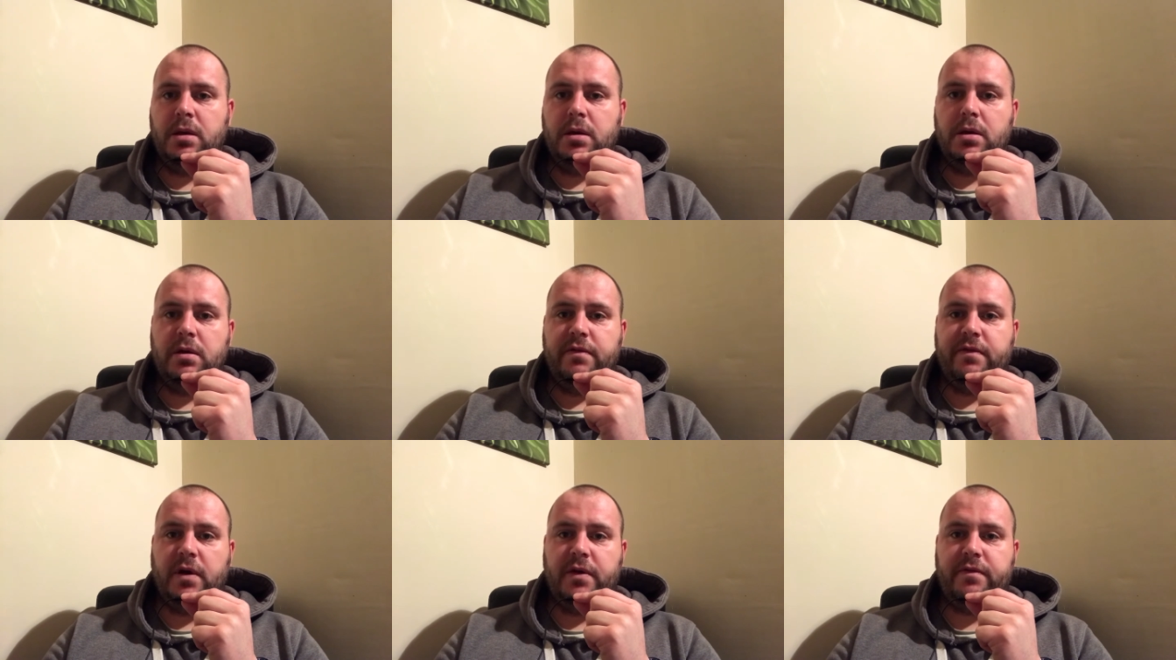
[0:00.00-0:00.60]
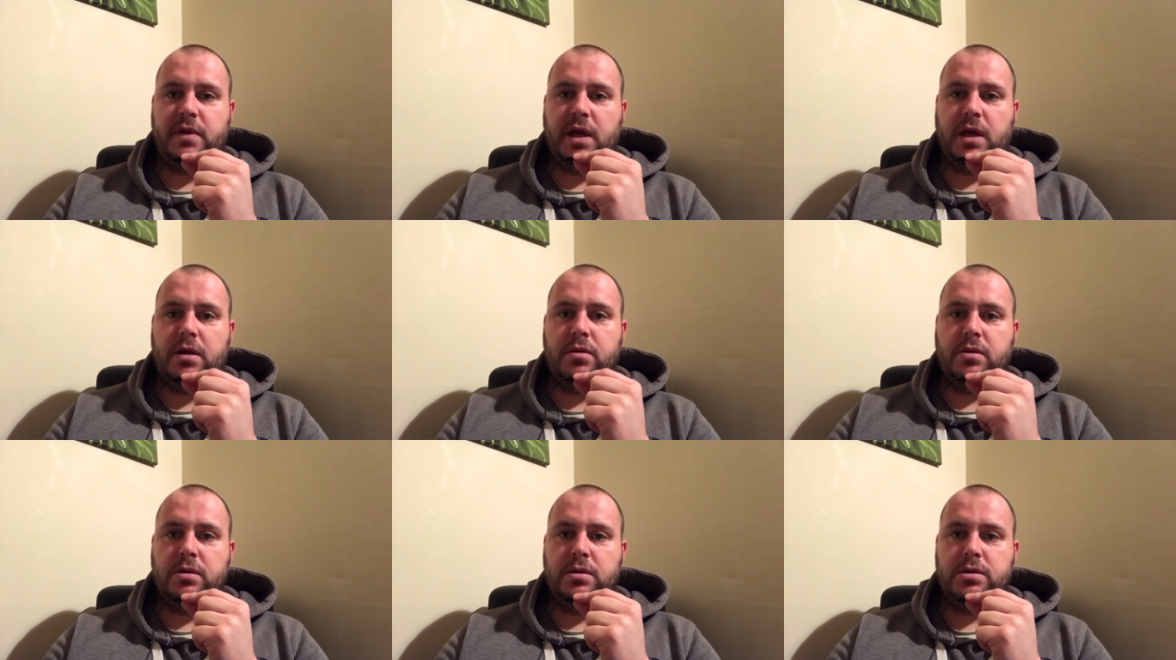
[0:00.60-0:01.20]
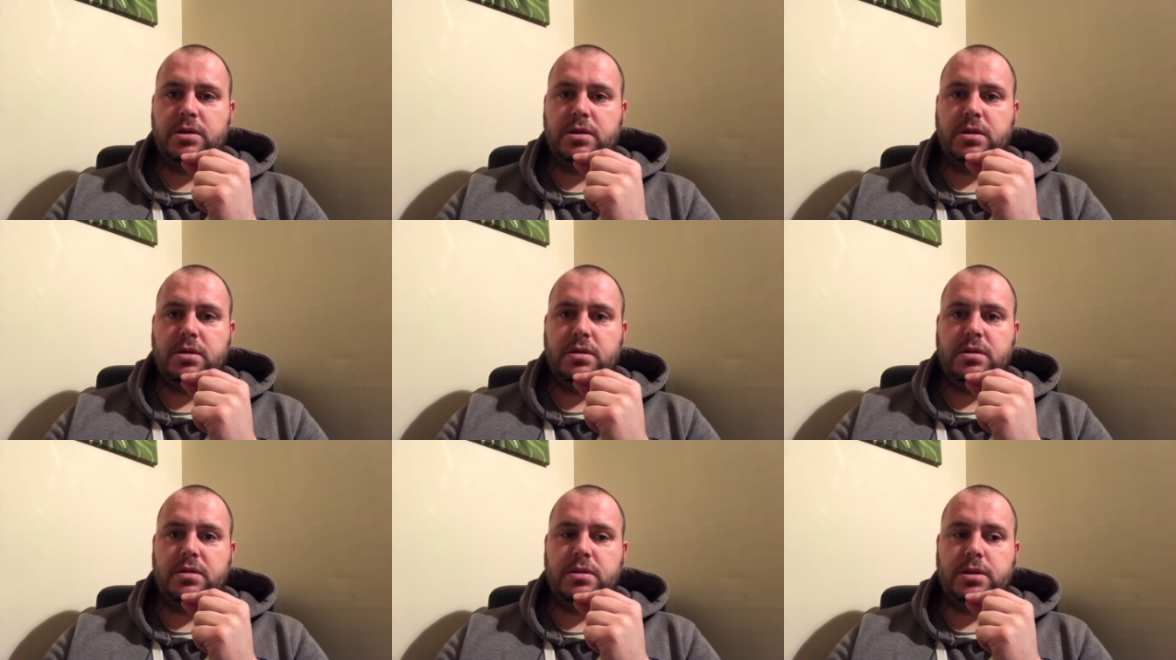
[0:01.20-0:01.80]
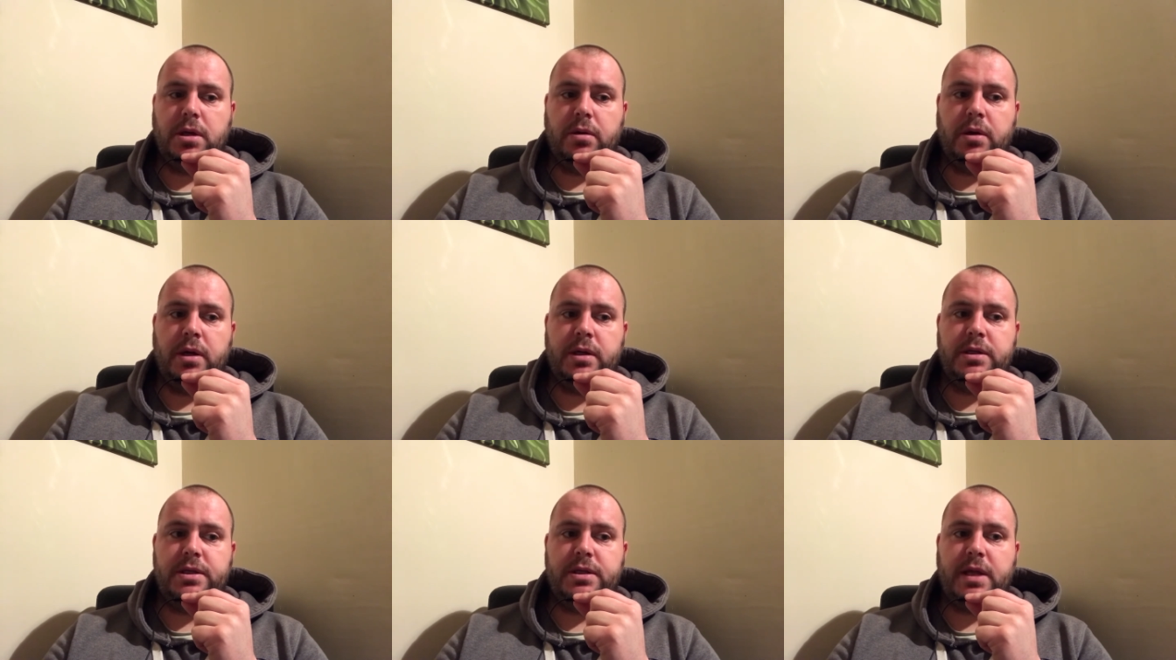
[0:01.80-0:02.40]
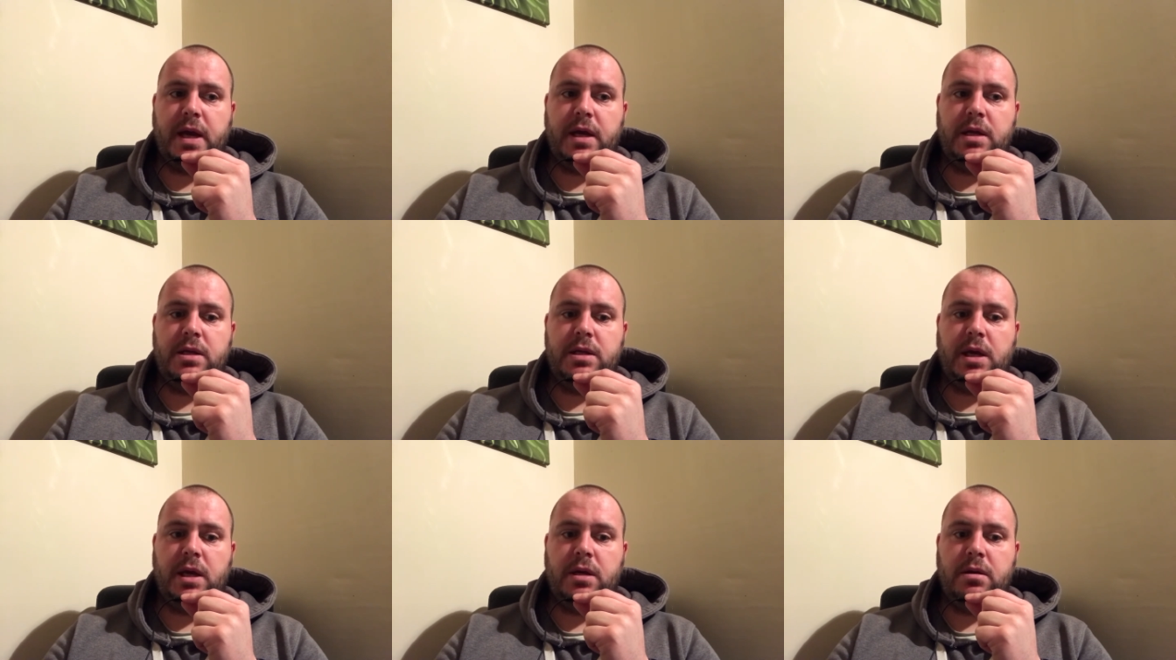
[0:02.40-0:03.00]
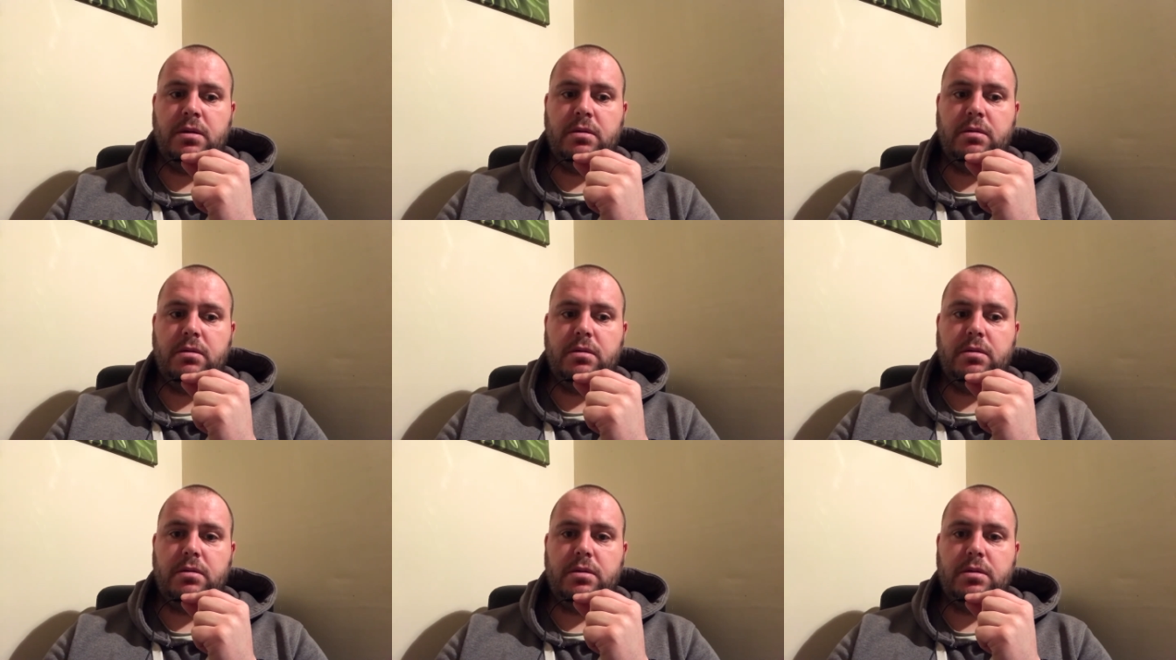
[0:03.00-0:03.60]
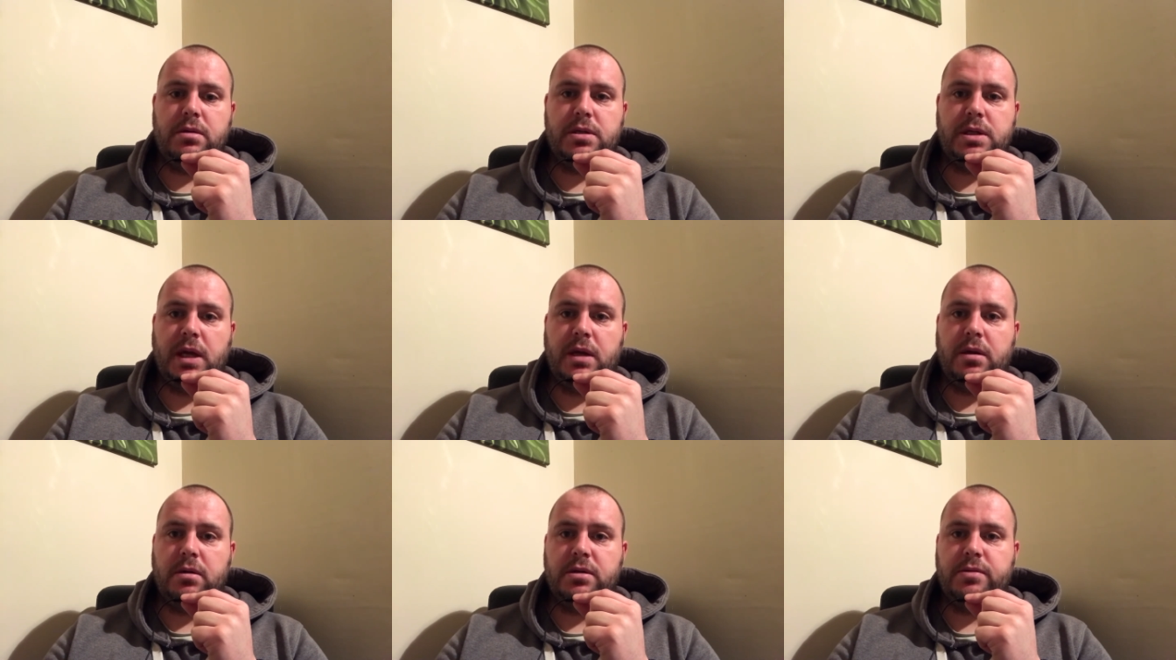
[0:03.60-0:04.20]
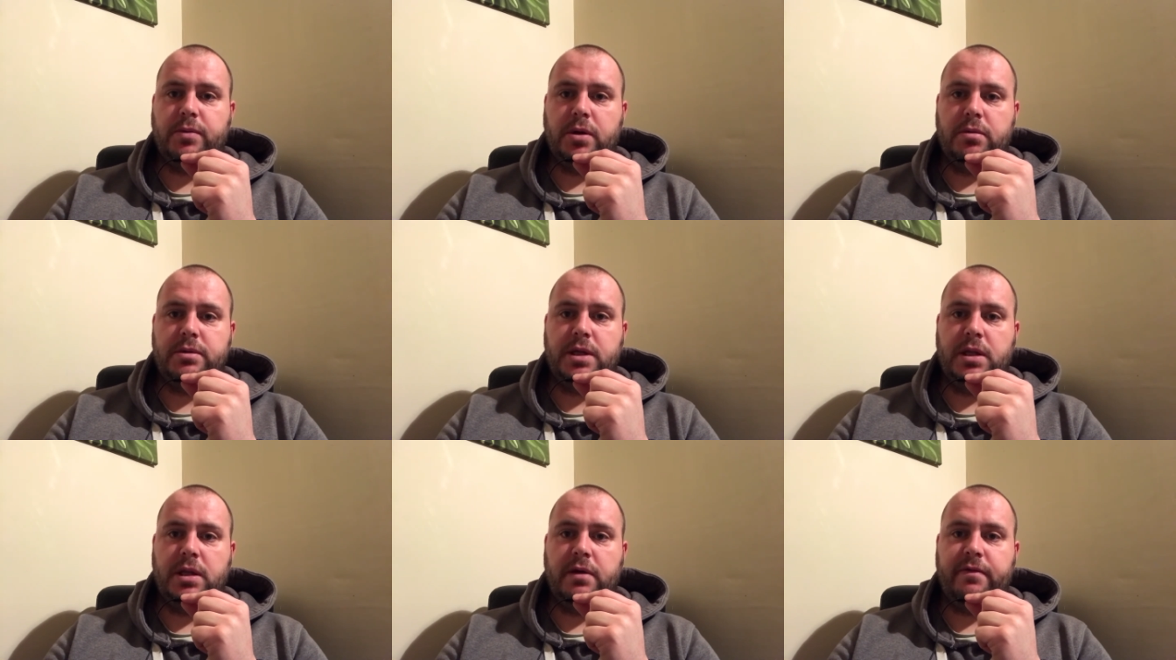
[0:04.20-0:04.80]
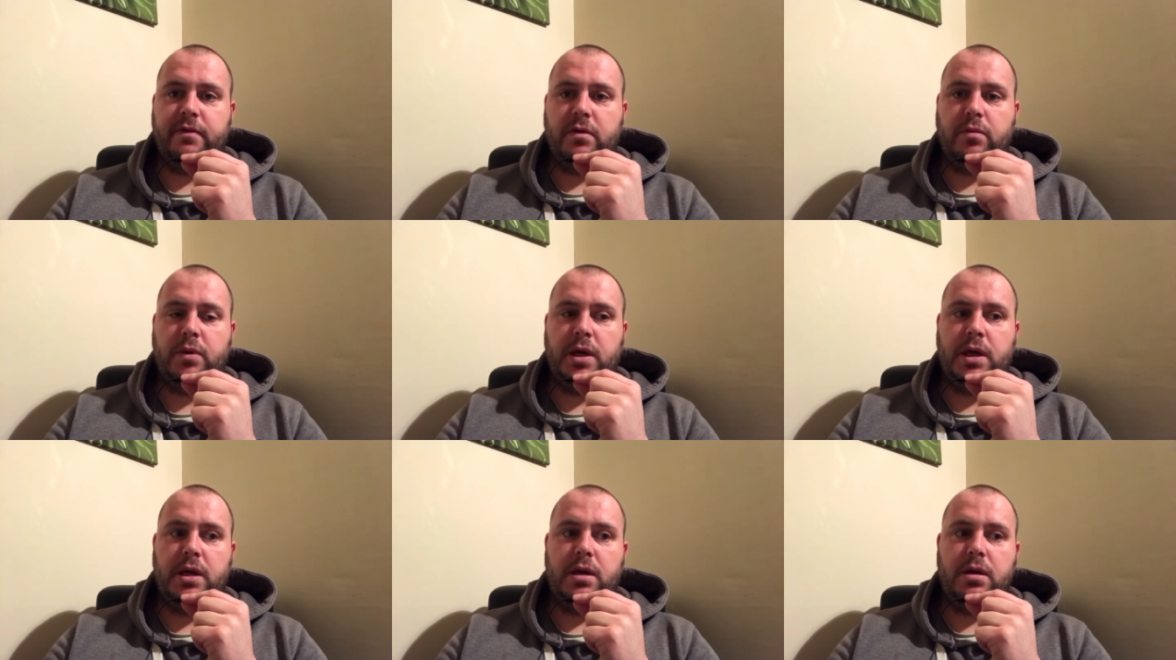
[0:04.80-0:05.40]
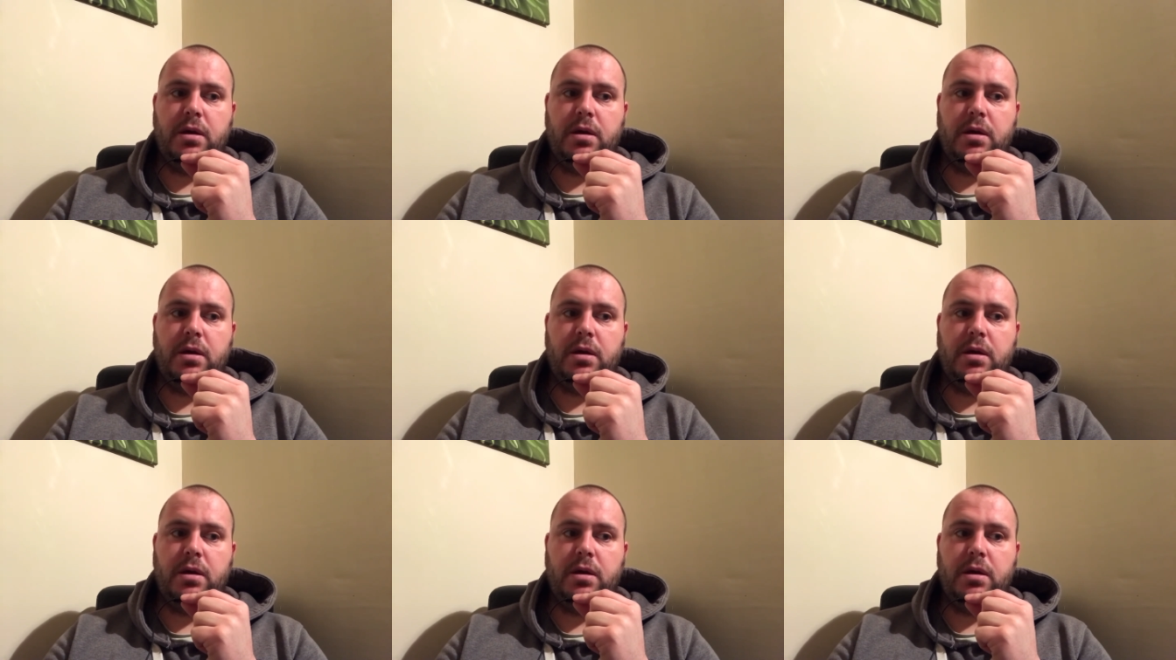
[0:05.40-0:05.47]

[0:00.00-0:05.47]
5-day course." So I stayed in hospital. I was in there for a week.